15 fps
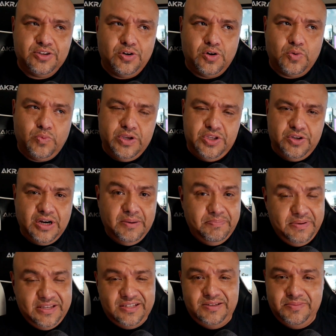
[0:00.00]
or when you're a
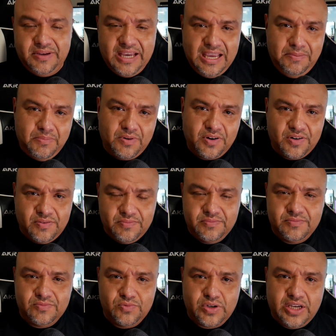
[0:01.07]
PC gamer,
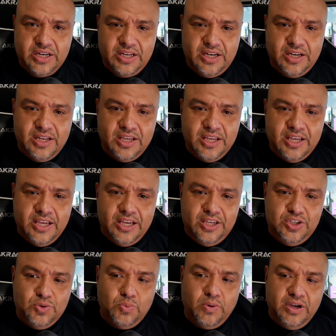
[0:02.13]
right, and
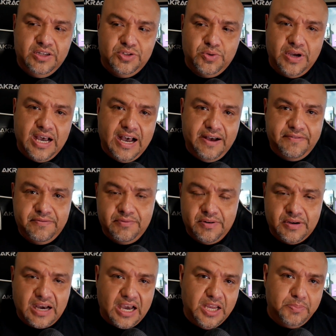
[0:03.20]
you want to have
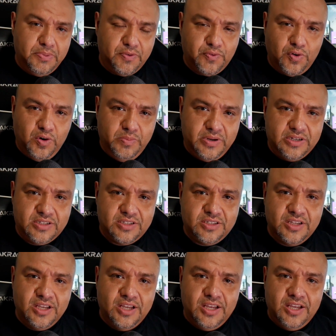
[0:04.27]
higher performance,
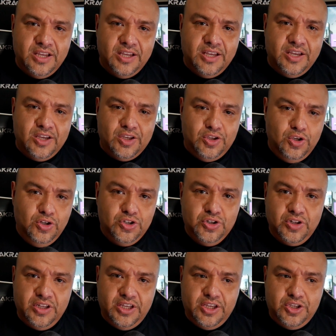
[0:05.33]

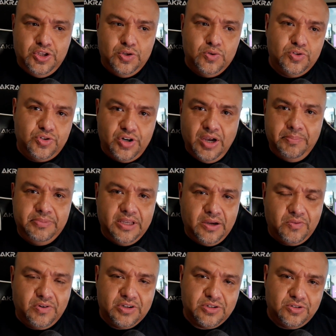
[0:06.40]
usually you drop
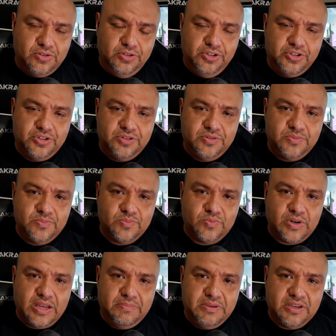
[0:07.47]
down resolution,
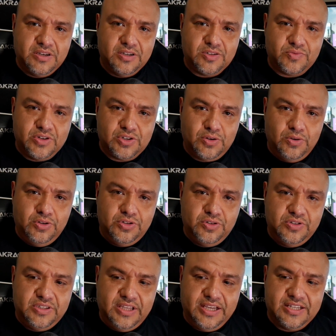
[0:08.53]
right? Because
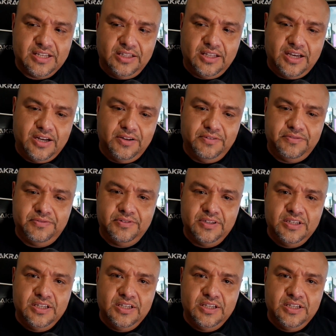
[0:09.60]
resolution takes a lot of